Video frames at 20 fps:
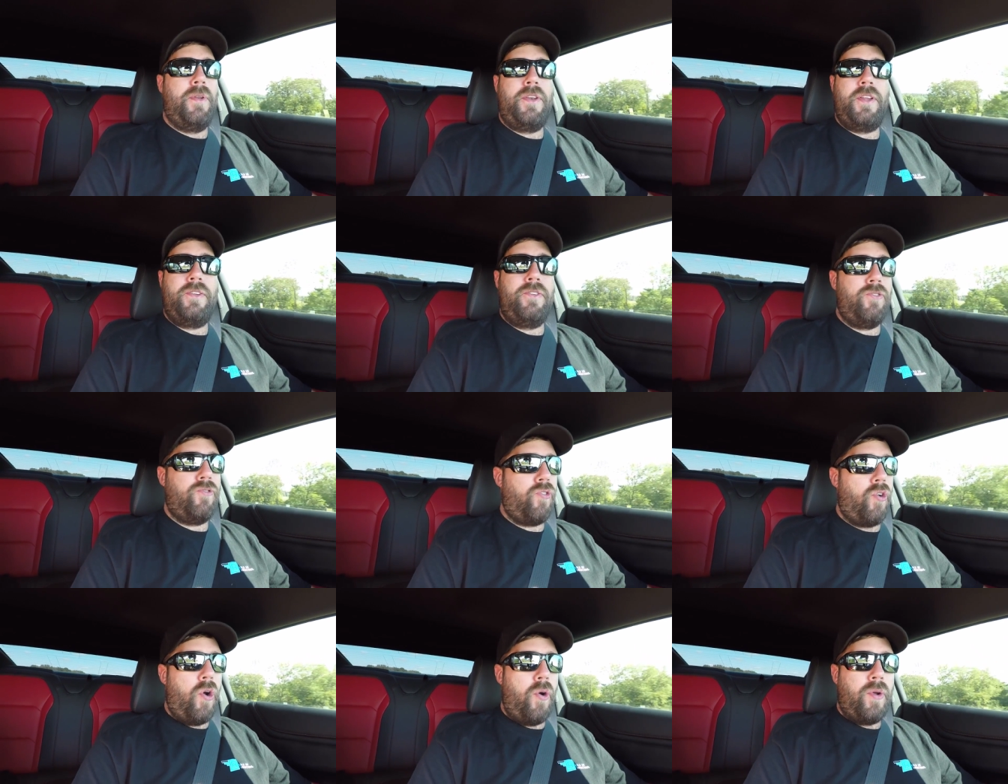
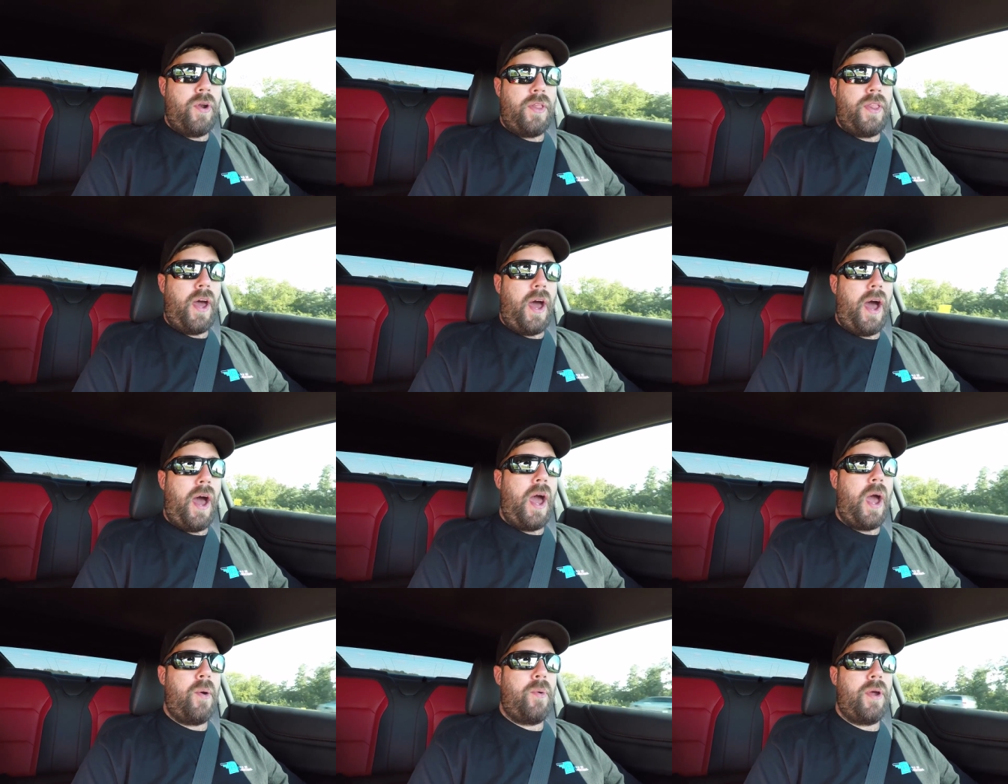Didn't drone on the
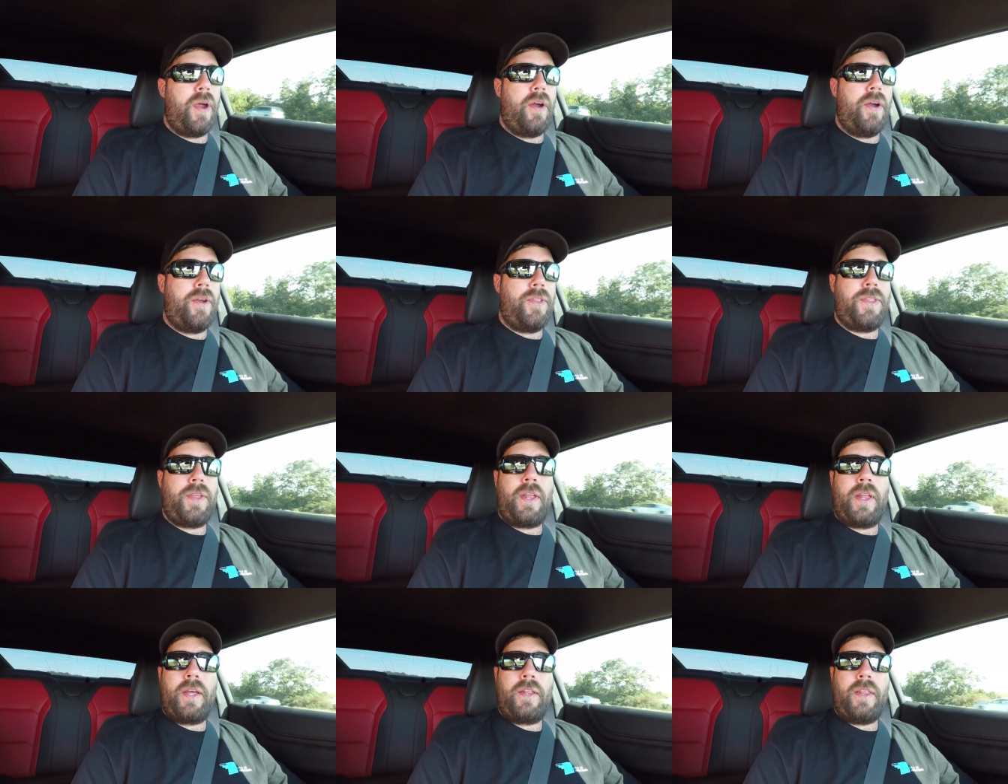highway or
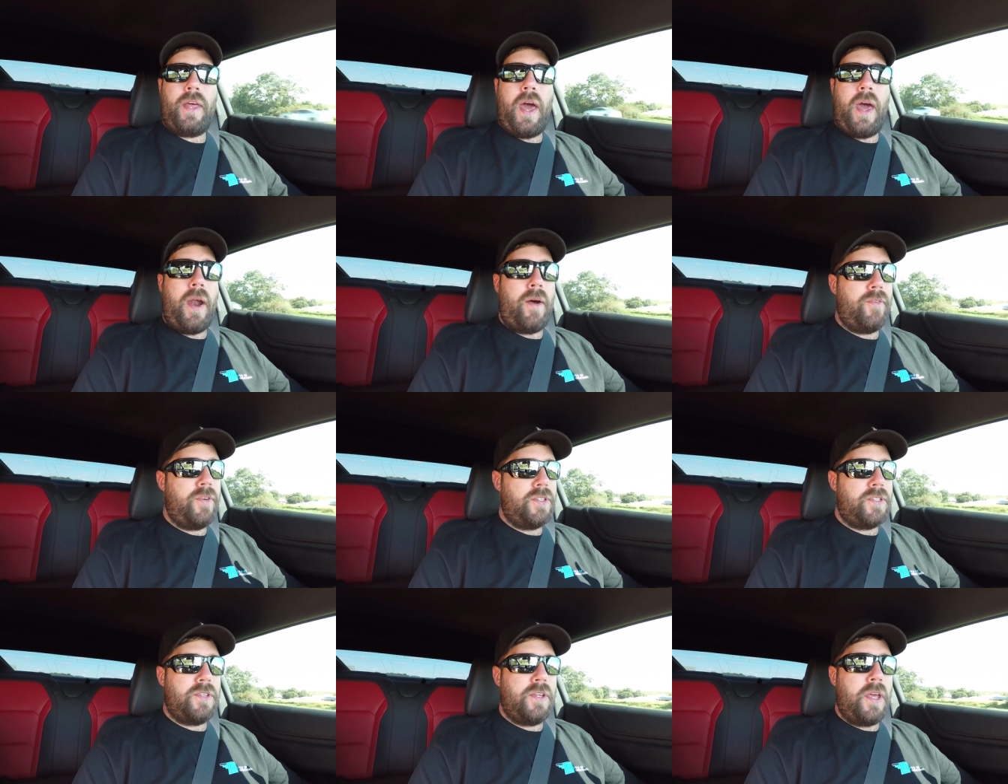anything like that,
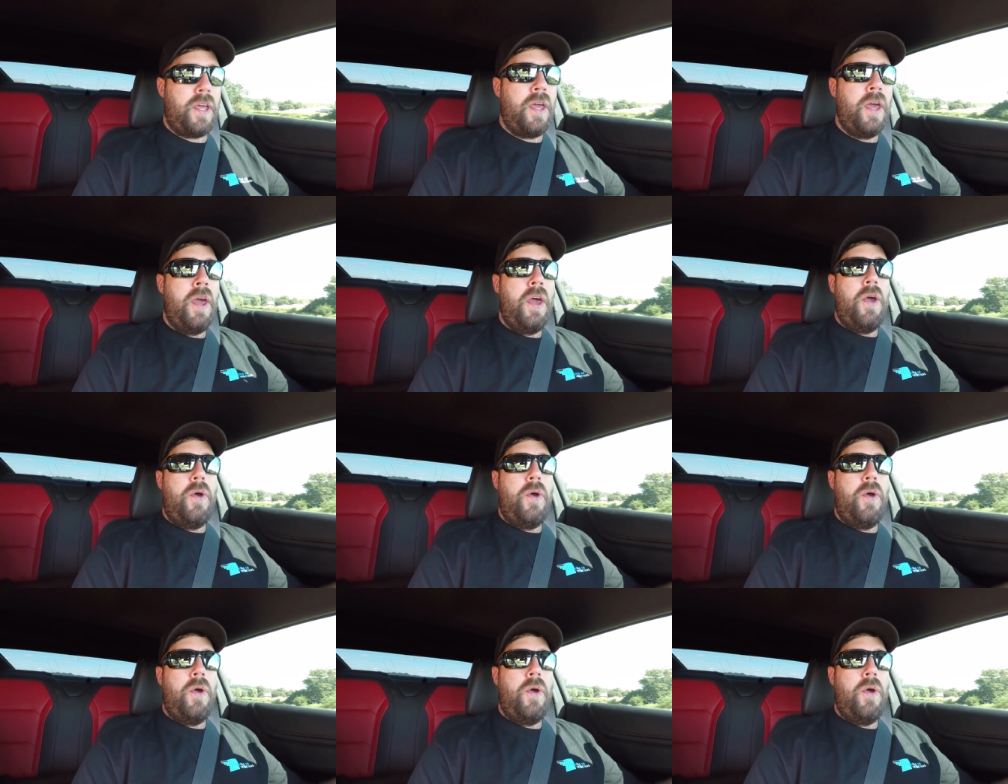obviously.